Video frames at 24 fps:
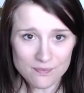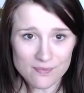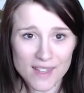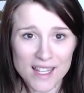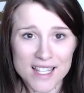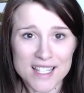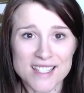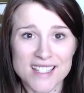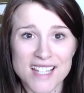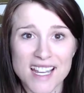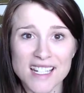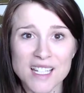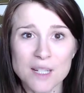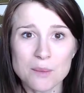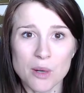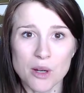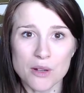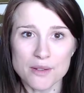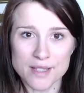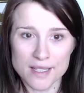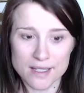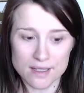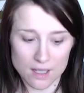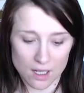Standing
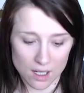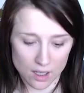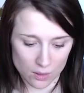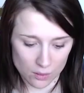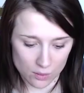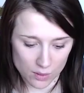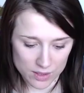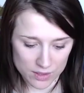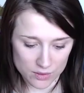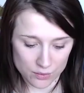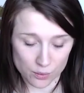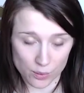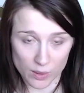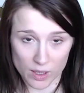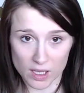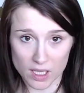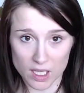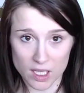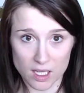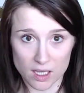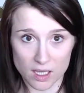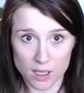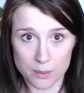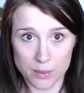poses are what's really
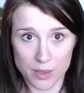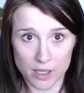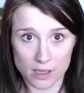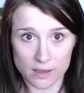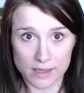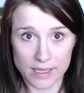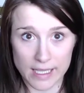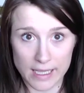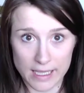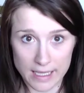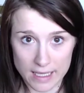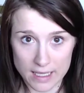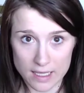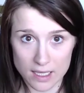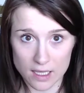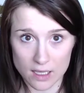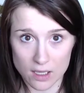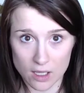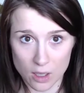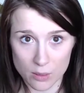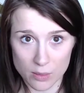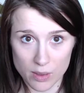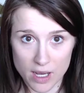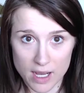gonna build heat in
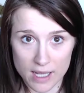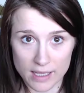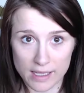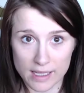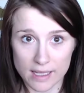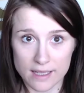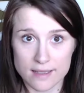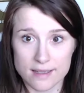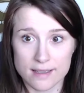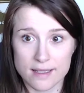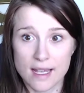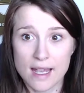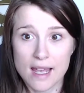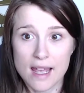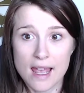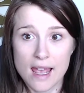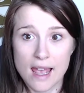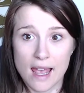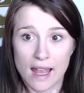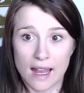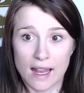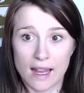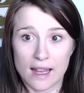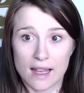our bodies
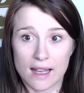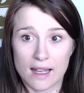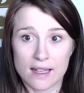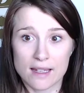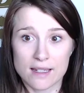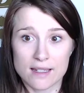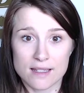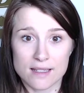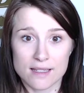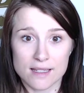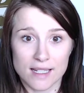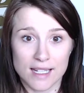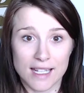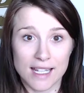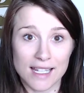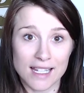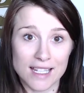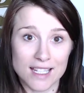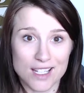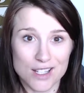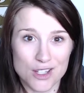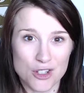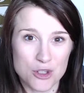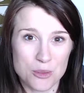and get
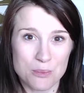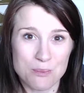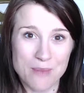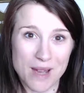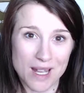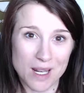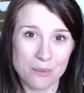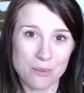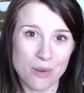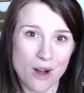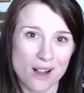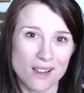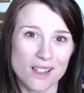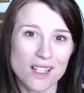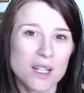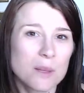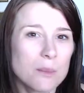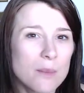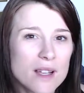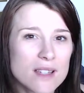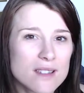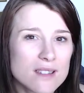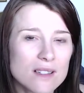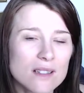into those metabolic
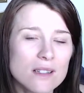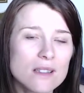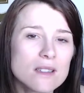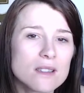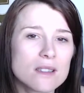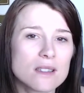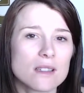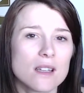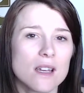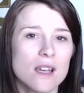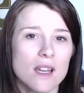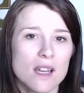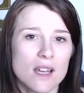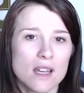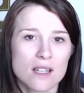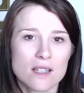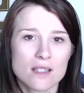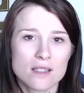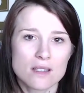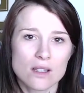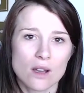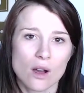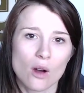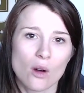muscles.
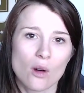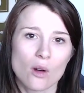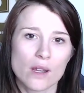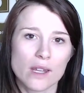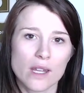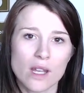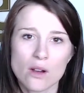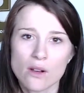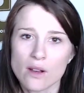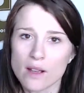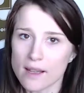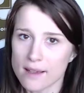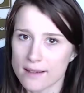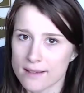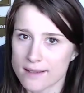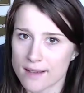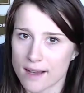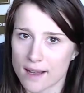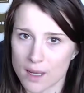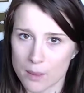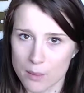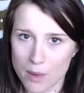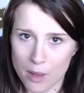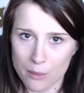So yoga is
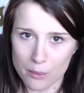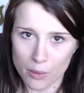not about